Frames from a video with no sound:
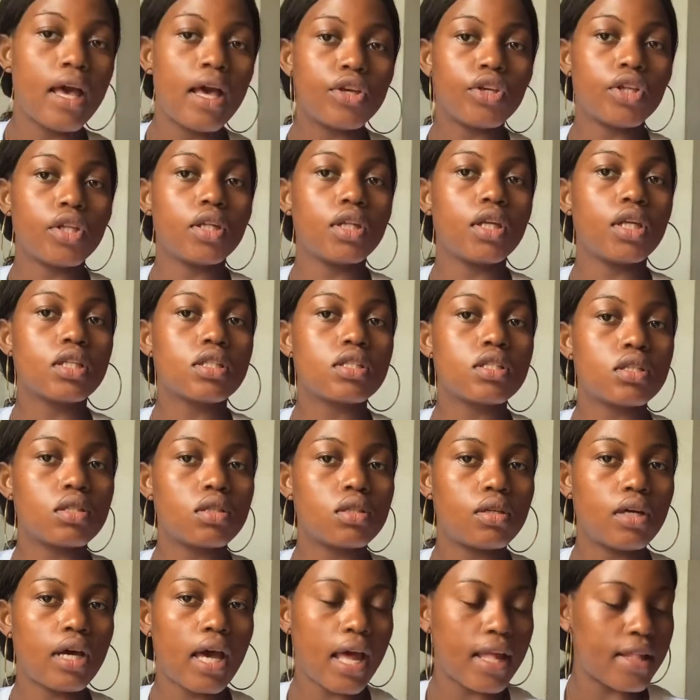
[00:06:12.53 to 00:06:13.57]
You need
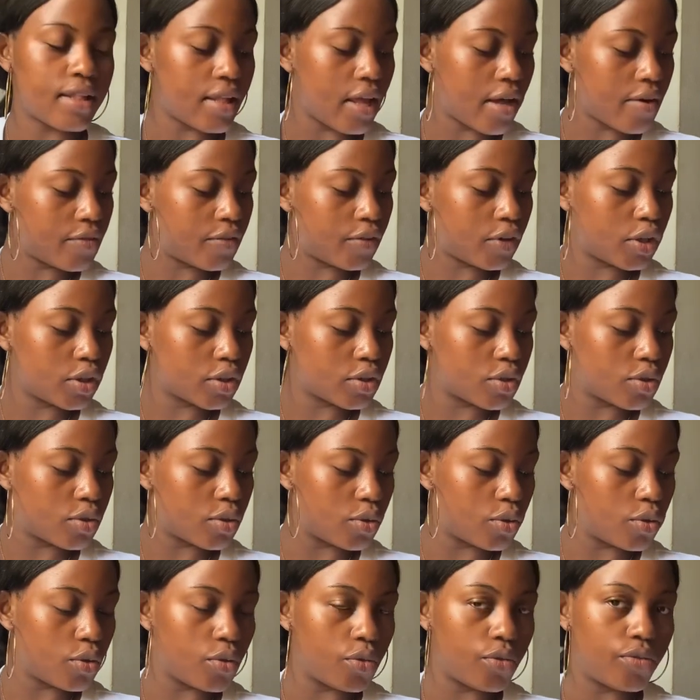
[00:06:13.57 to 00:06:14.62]
to endeavor
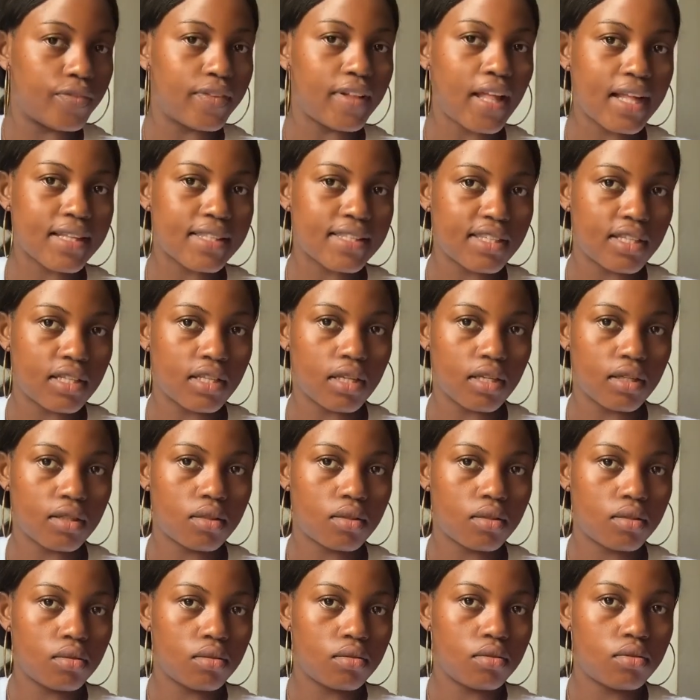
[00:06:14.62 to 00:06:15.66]
to flatten it
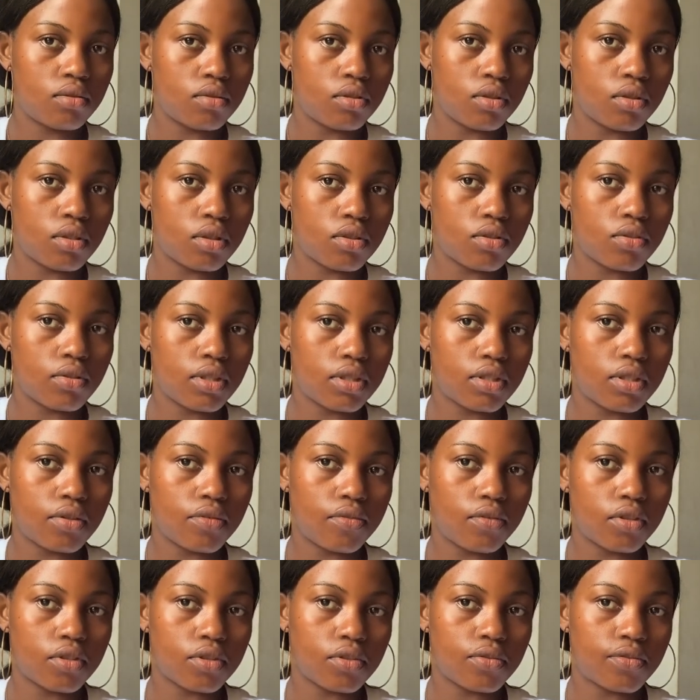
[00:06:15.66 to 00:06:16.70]
you need to
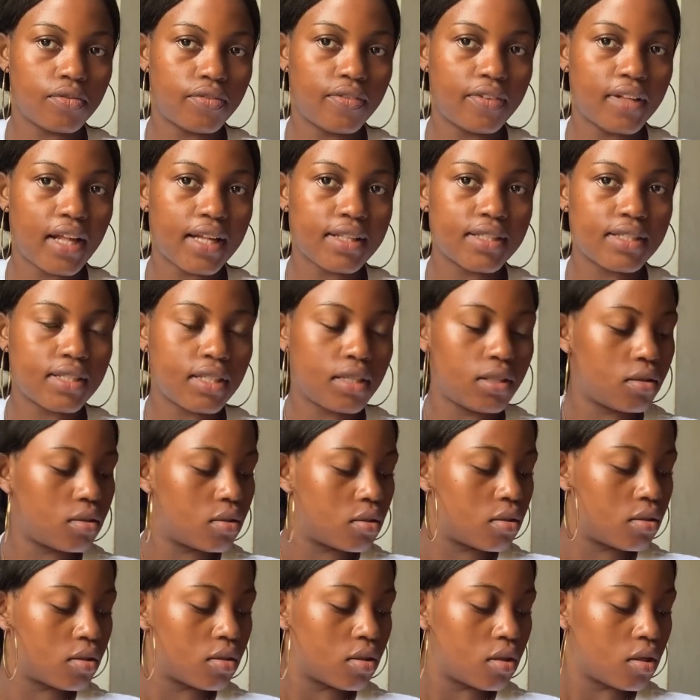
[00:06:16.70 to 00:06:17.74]
endeavor to flatten
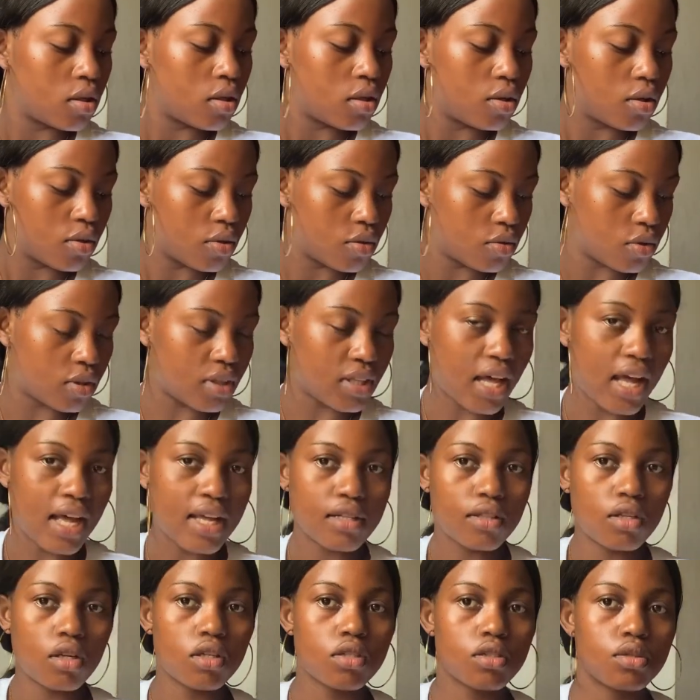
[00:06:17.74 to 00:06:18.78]
so that
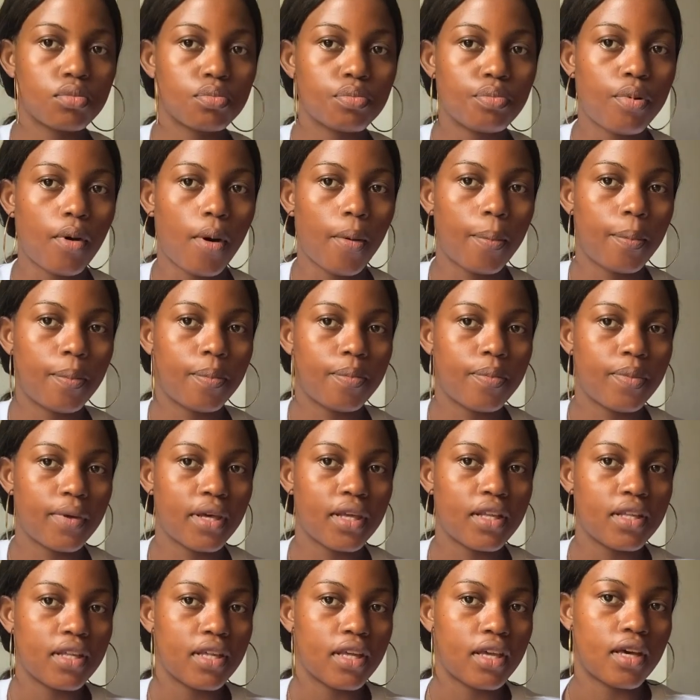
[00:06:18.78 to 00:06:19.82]
it doesn't pop
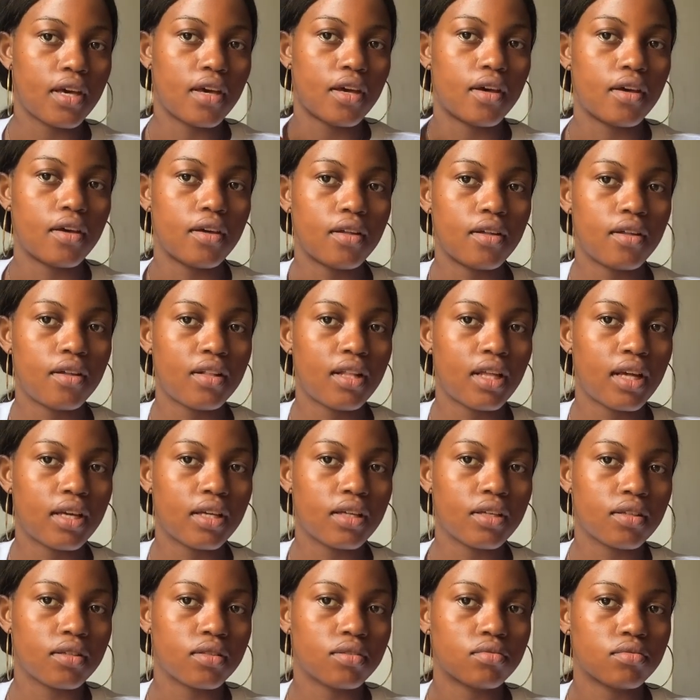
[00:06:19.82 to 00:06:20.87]
in here like
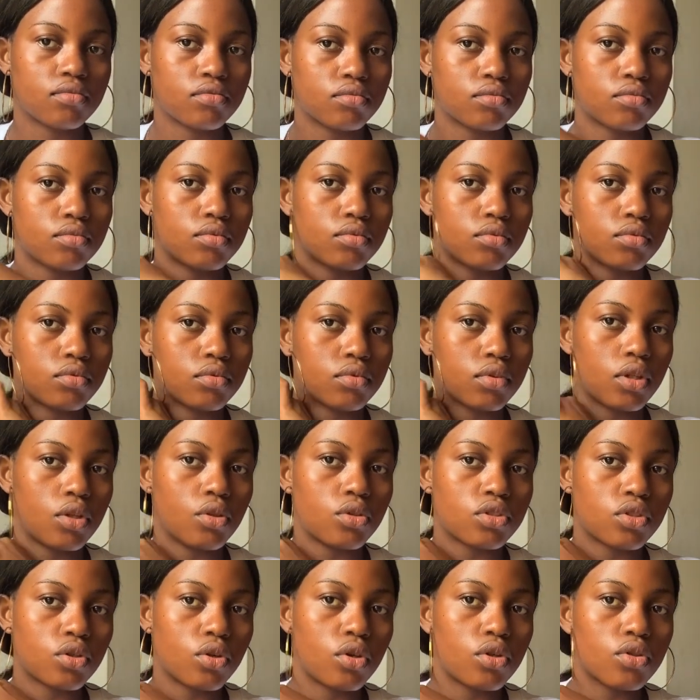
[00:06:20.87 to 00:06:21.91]

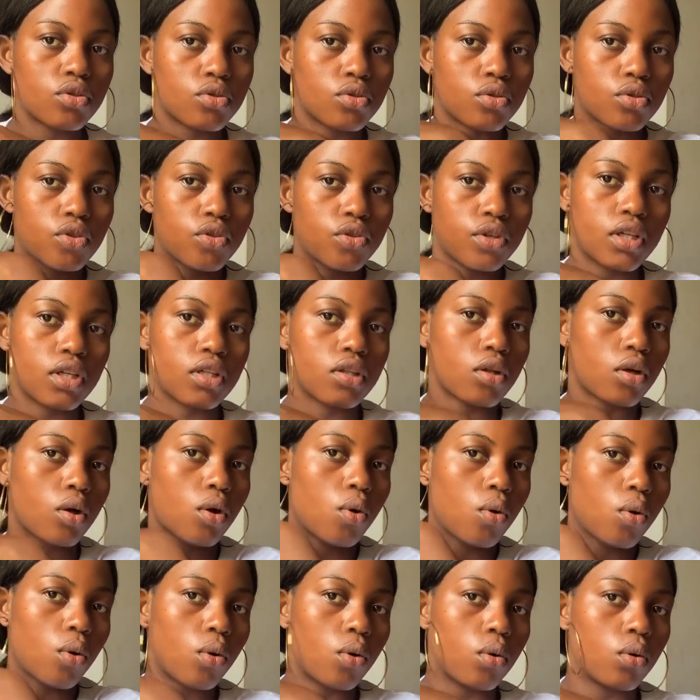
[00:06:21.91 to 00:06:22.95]
it's going to create the
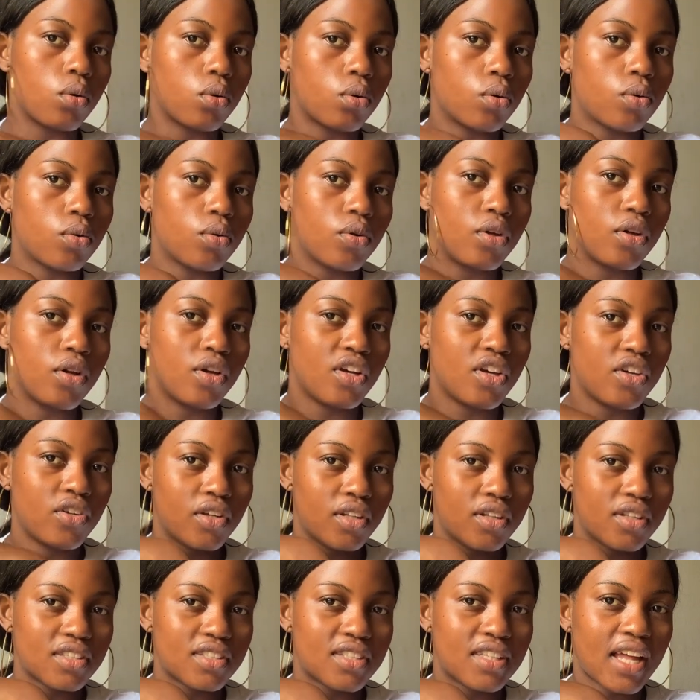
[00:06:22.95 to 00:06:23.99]
hole. you
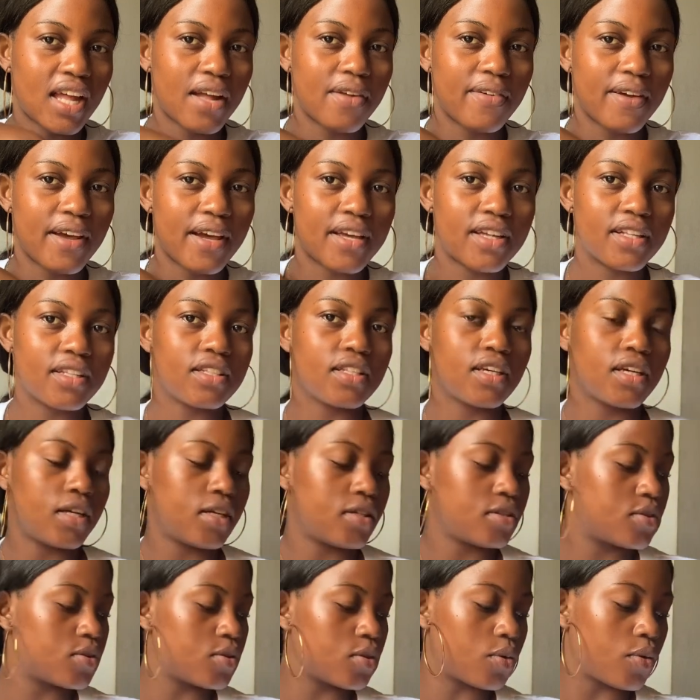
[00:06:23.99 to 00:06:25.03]
understand right yeah
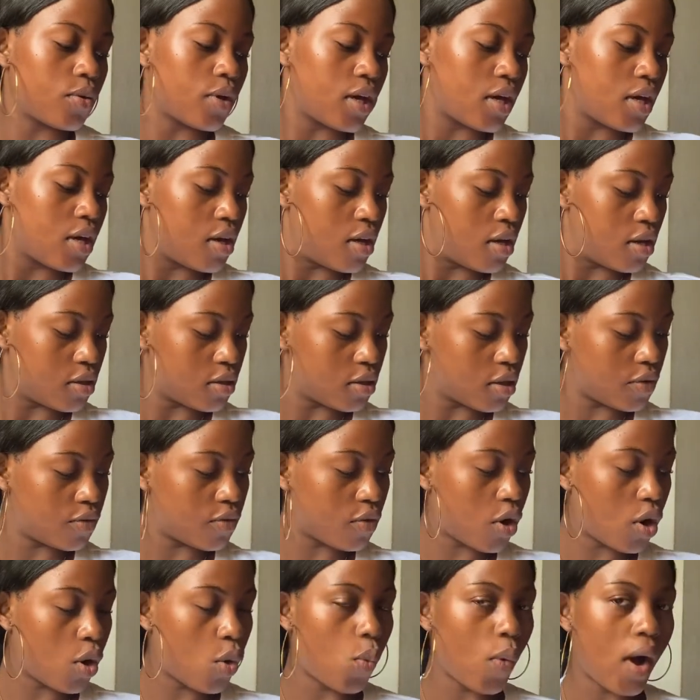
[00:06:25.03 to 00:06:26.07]
so
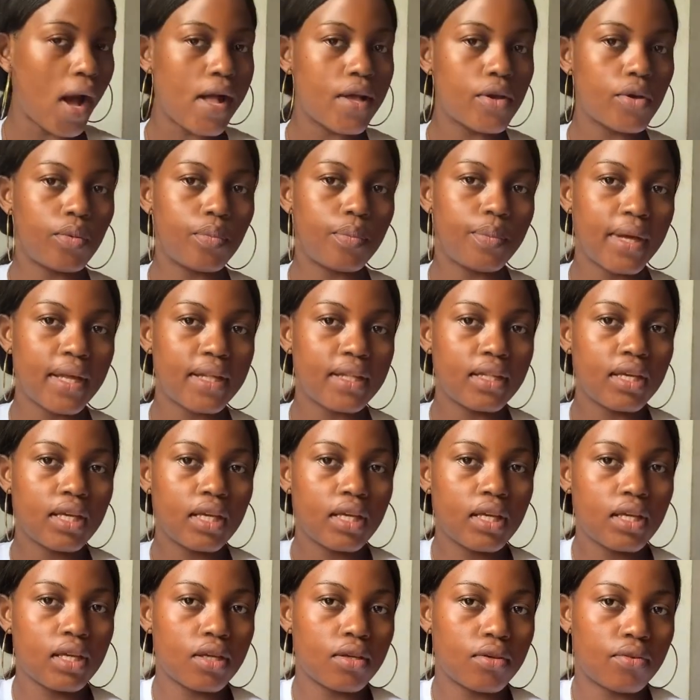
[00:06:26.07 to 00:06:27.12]
endeavor while you're
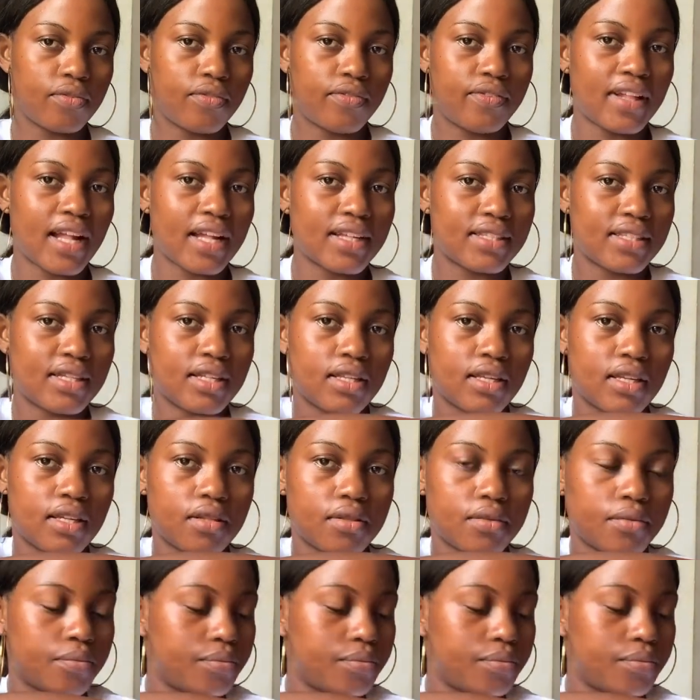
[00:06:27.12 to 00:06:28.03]
bending you flatten it